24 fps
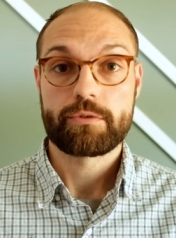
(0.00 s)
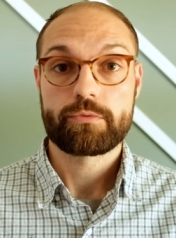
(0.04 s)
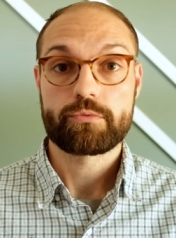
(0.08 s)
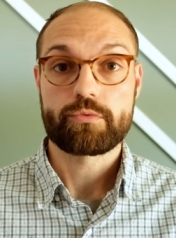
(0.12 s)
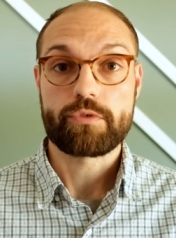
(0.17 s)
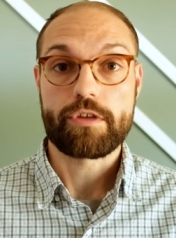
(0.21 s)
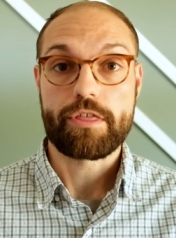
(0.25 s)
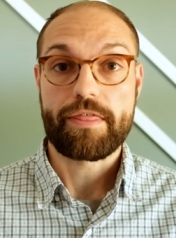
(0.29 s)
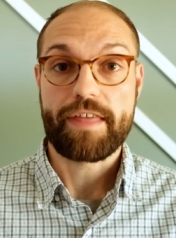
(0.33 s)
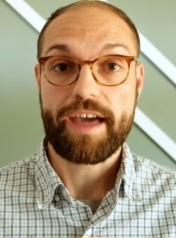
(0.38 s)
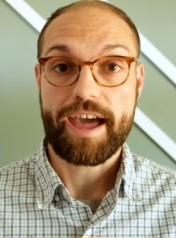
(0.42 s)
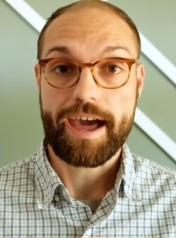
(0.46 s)

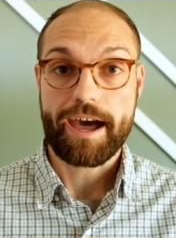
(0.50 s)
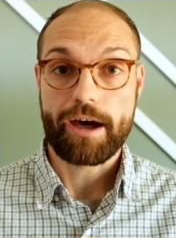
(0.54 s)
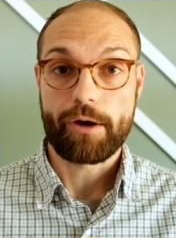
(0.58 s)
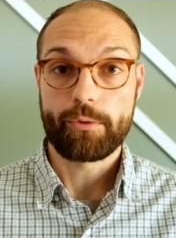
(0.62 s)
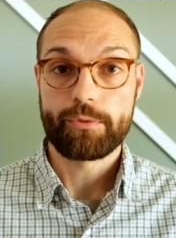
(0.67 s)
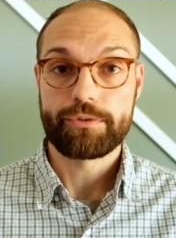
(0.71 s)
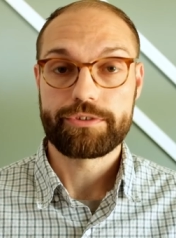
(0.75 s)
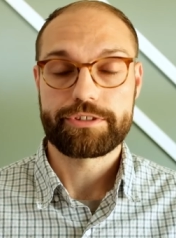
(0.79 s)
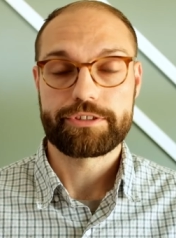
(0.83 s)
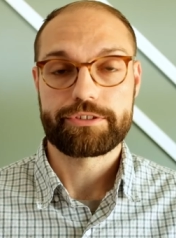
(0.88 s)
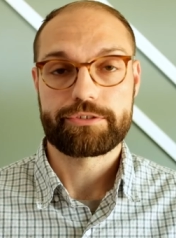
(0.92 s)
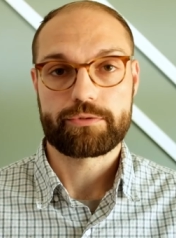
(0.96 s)

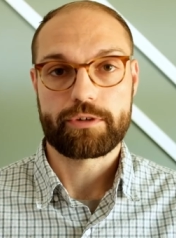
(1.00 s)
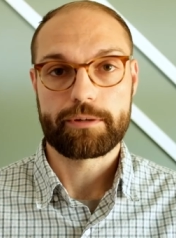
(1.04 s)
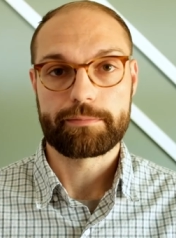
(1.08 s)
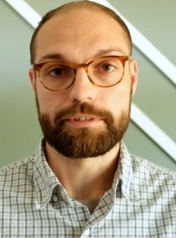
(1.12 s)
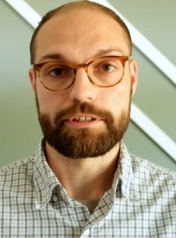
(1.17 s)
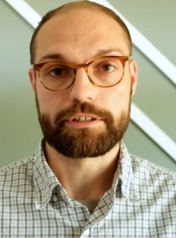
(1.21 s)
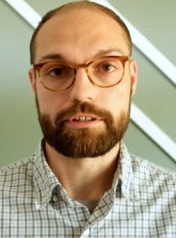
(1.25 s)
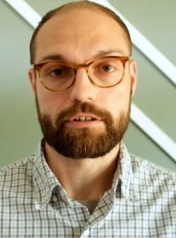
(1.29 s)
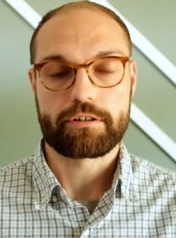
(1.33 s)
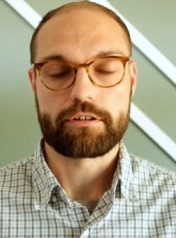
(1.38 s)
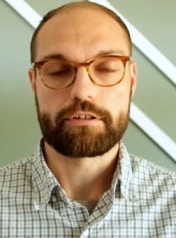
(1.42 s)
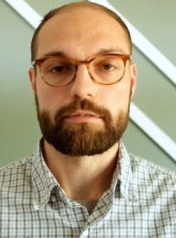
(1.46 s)
without
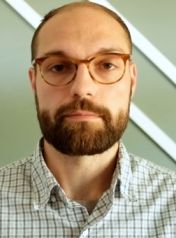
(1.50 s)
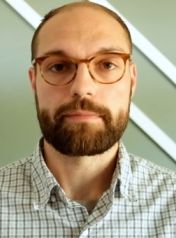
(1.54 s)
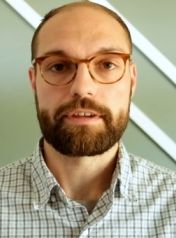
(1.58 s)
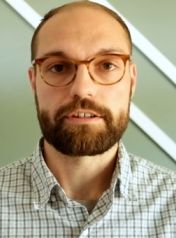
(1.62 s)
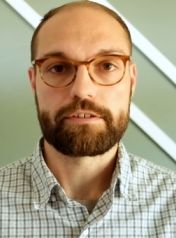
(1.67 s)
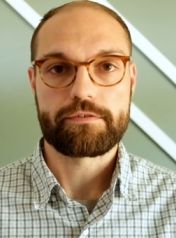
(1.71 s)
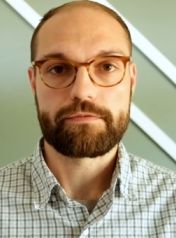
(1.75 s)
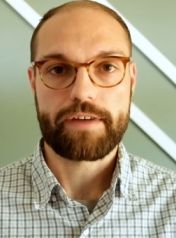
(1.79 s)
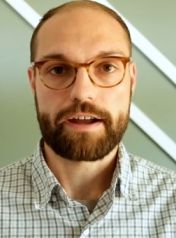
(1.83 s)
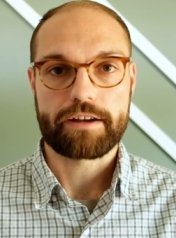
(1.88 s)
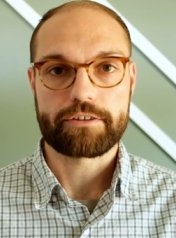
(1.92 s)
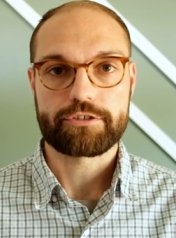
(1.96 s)
disrupting current
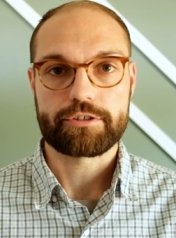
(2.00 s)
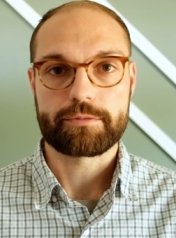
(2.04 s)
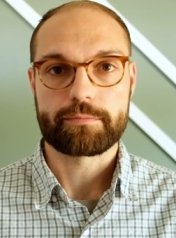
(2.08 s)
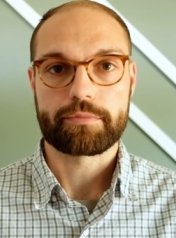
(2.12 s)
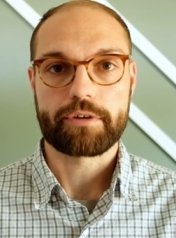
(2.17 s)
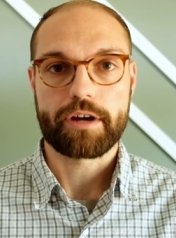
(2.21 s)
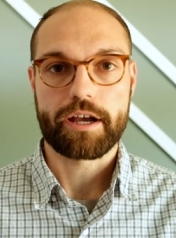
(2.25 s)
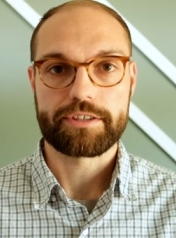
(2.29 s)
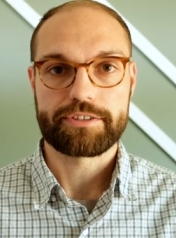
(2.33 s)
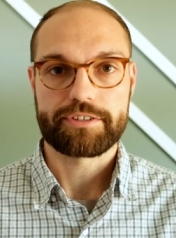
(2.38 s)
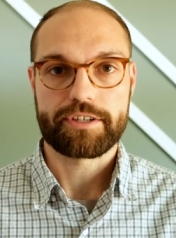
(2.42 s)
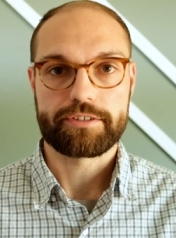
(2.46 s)
manufacturing
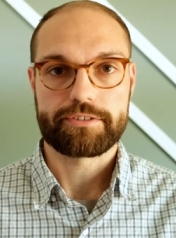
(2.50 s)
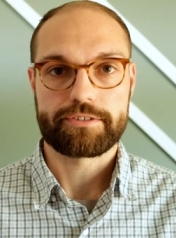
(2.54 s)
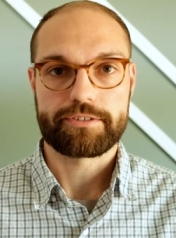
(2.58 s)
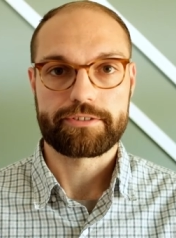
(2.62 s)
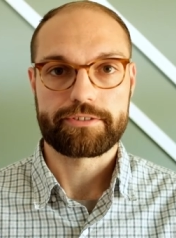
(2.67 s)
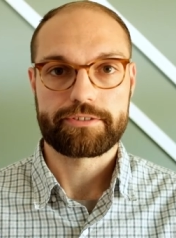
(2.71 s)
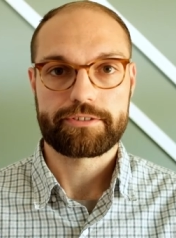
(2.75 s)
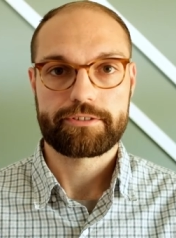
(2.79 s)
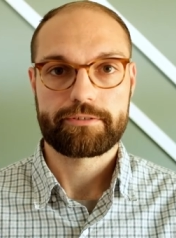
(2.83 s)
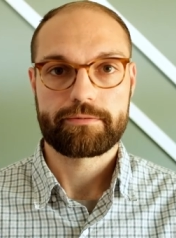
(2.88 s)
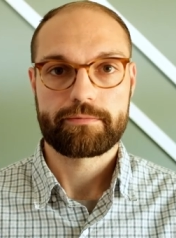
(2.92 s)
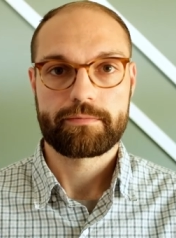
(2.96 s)

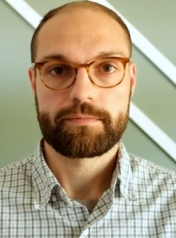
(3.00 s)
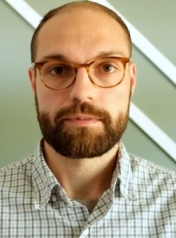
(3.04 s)
processes.